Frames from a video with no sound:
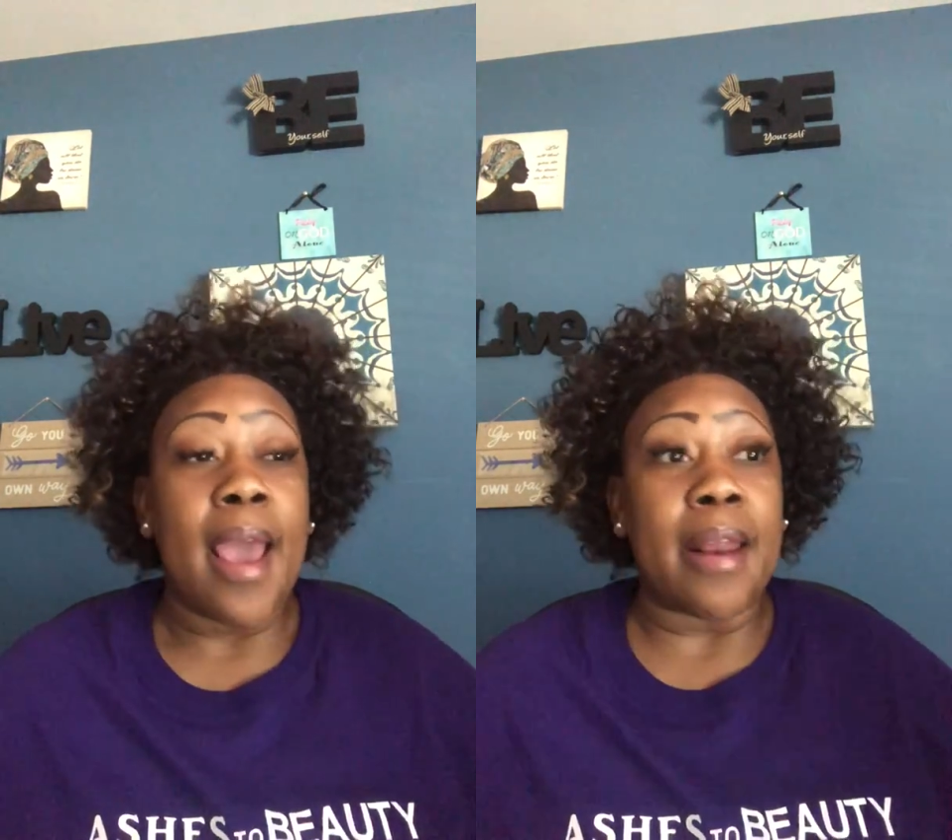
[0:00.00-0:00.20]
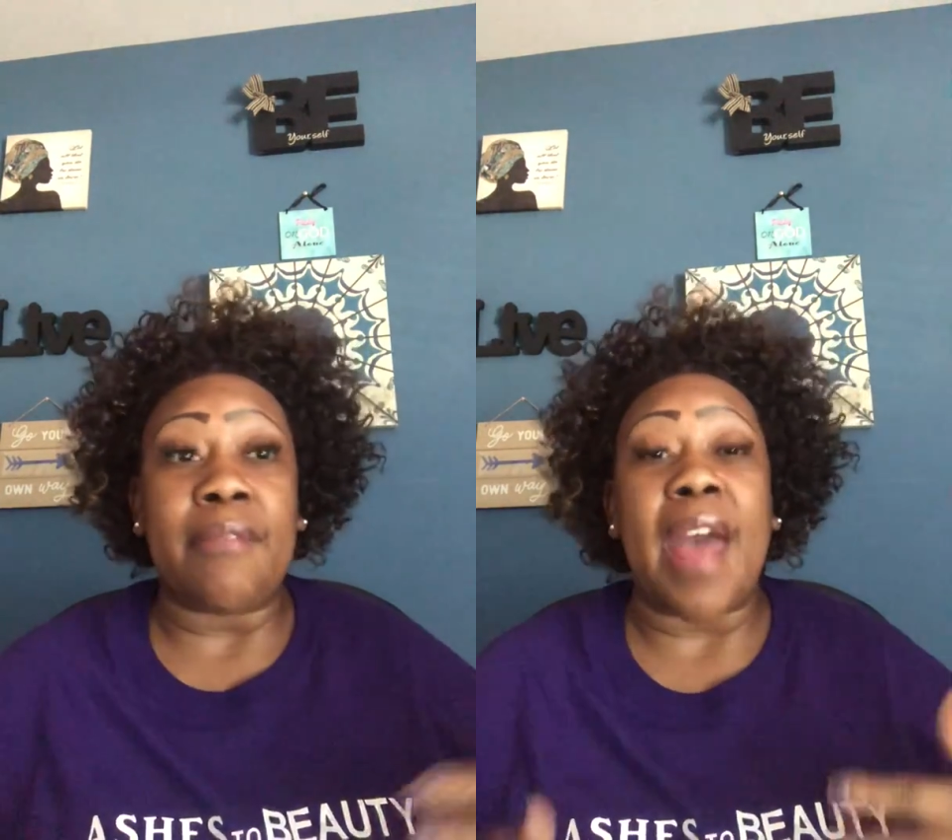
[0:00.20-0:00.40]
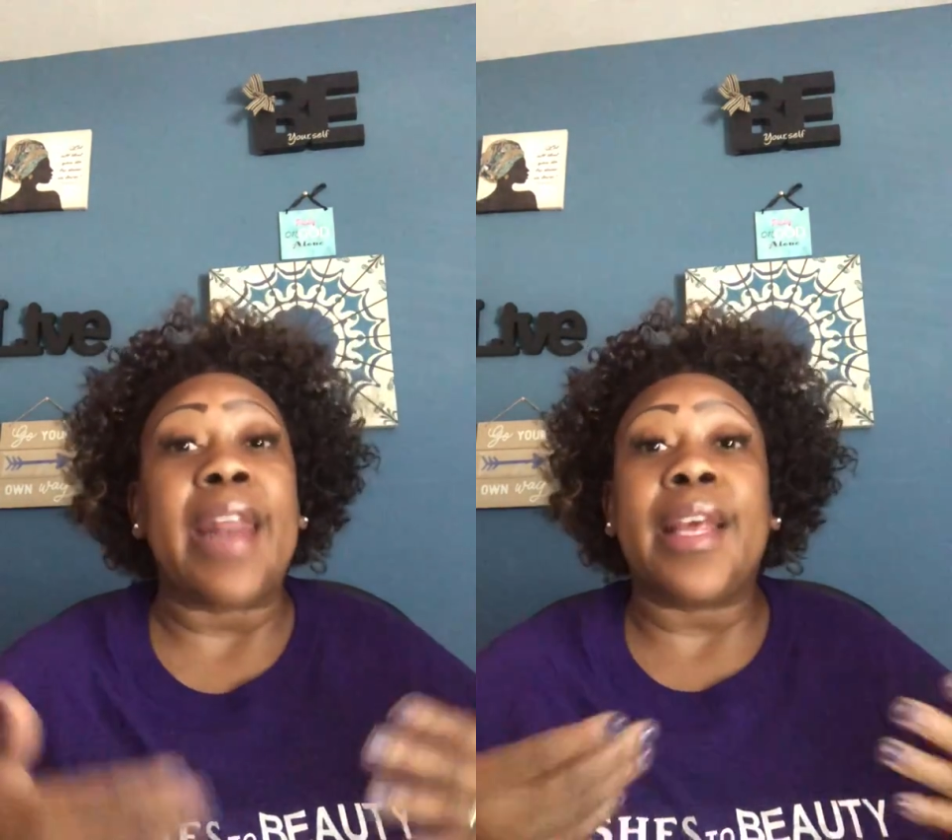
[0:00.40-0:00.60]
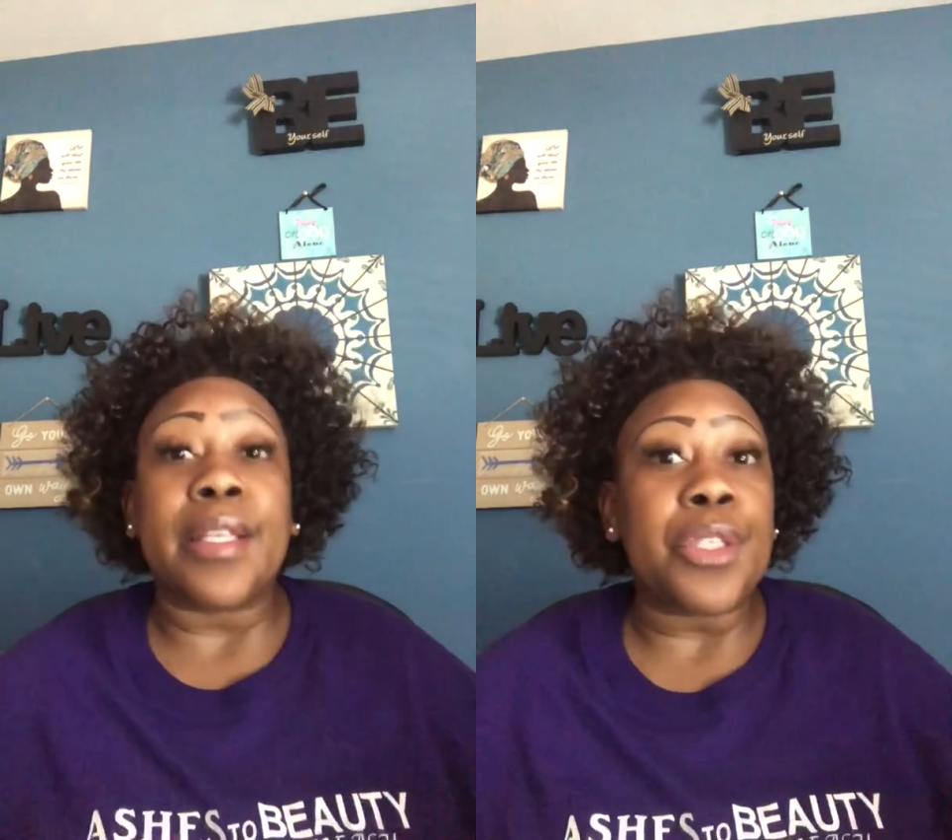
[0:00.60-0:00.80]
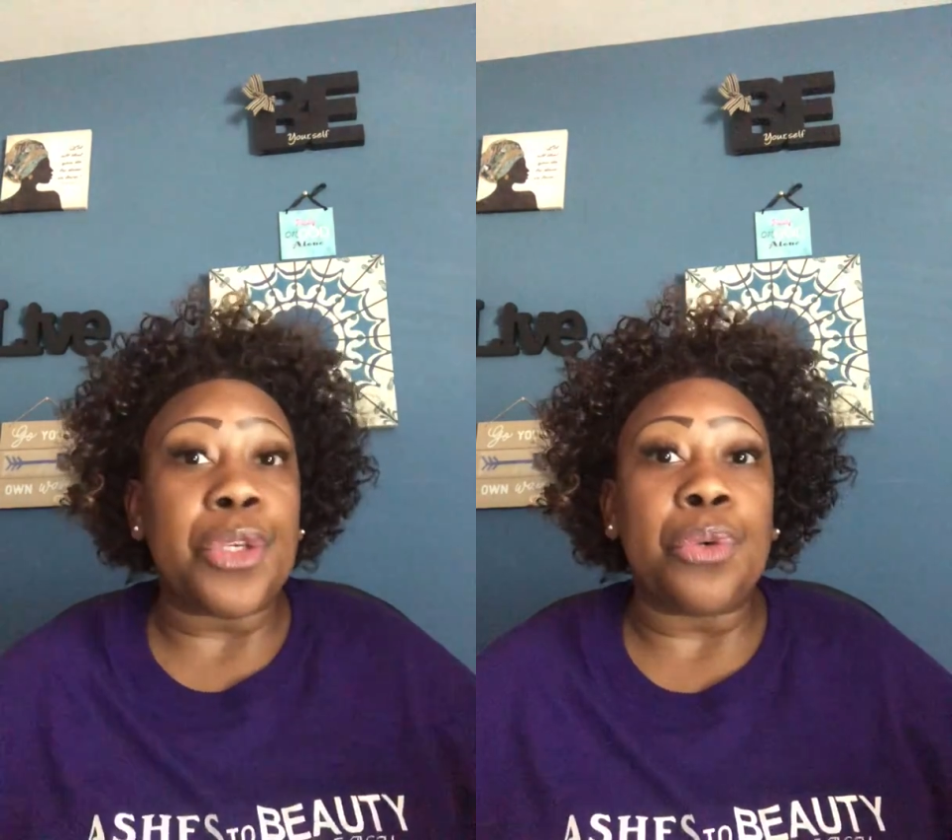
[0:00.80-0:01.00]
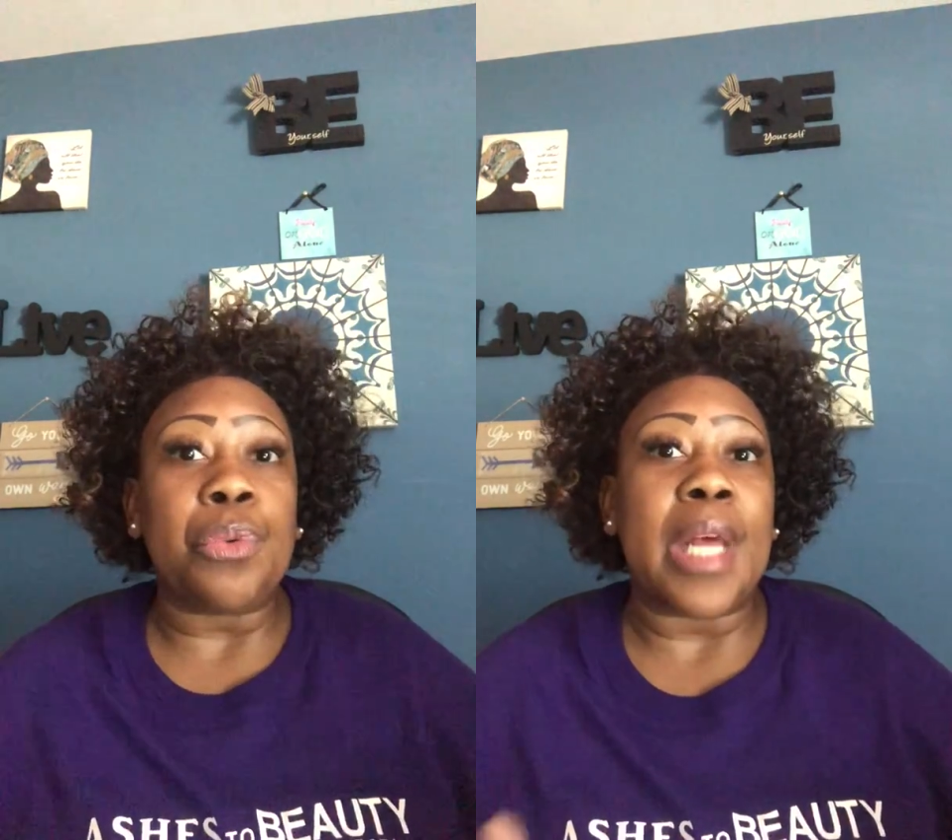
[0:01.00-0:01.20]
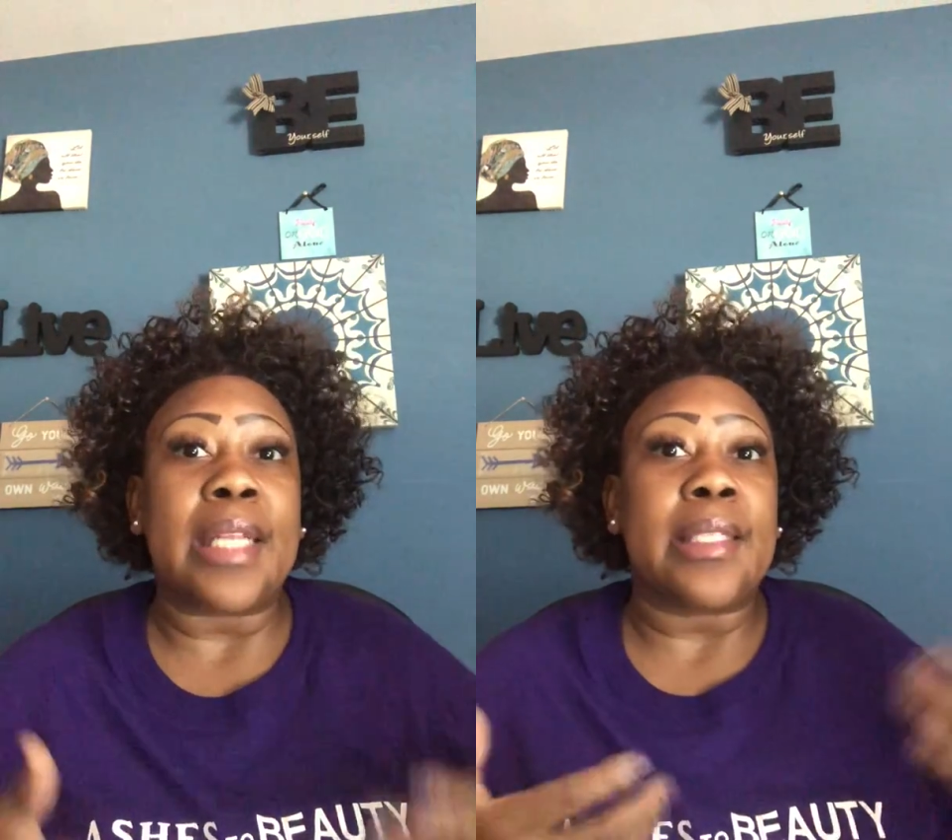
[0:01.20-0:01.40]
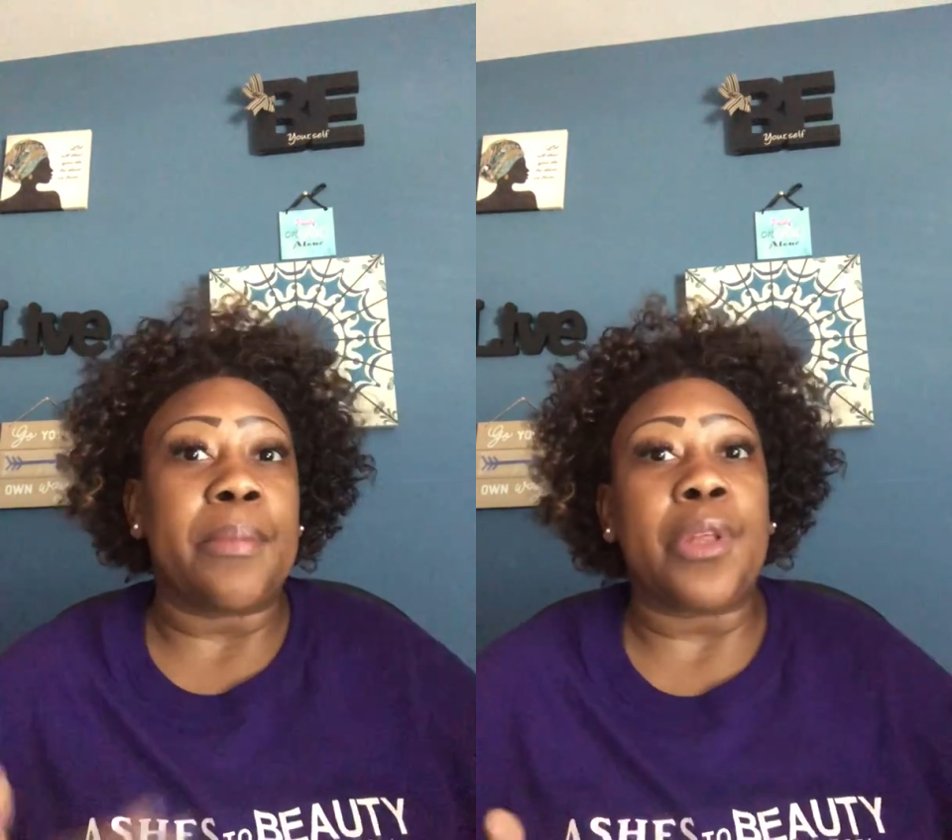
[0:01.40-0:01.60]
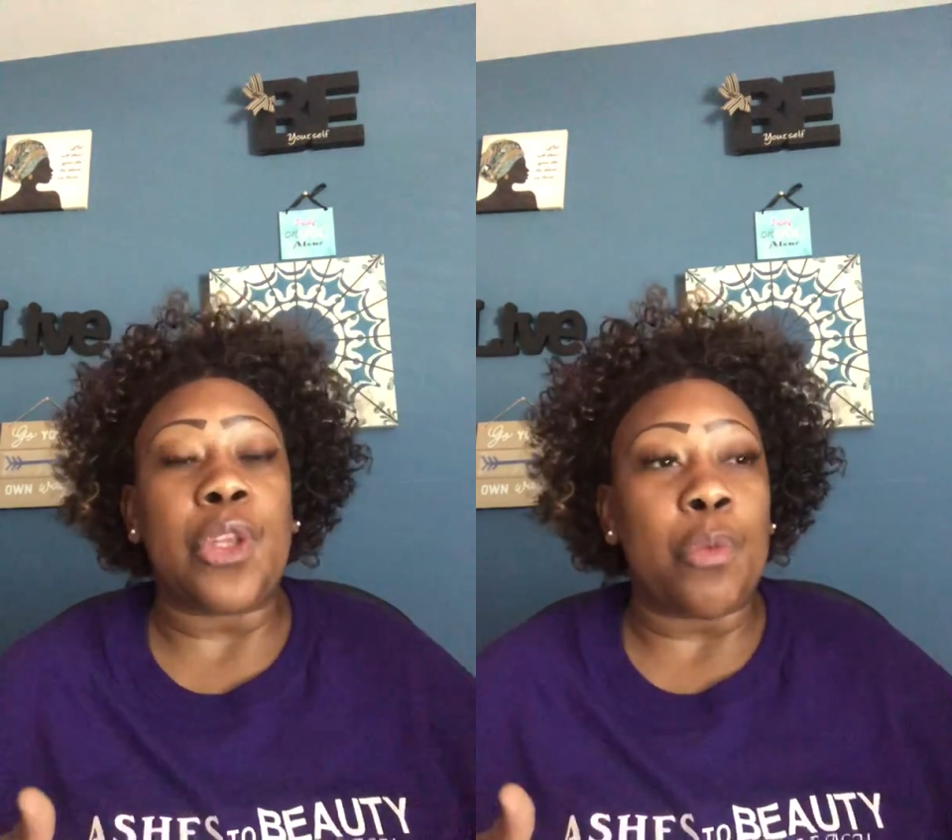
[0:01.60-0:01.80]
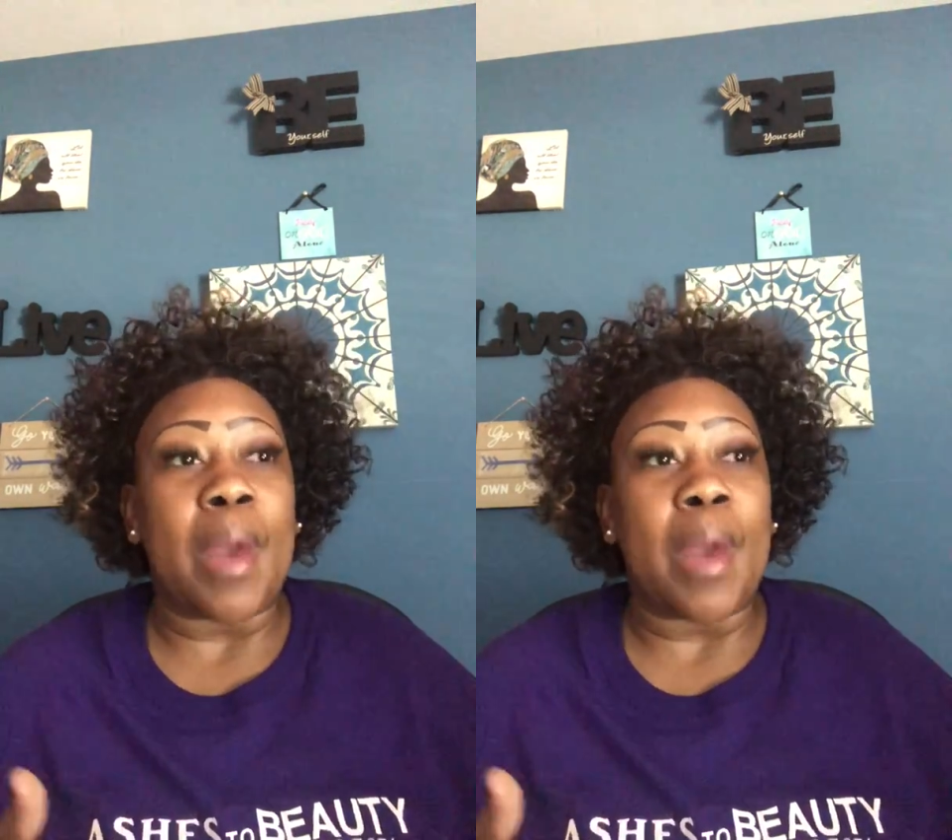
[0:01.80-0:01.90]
And if that is you, that is something you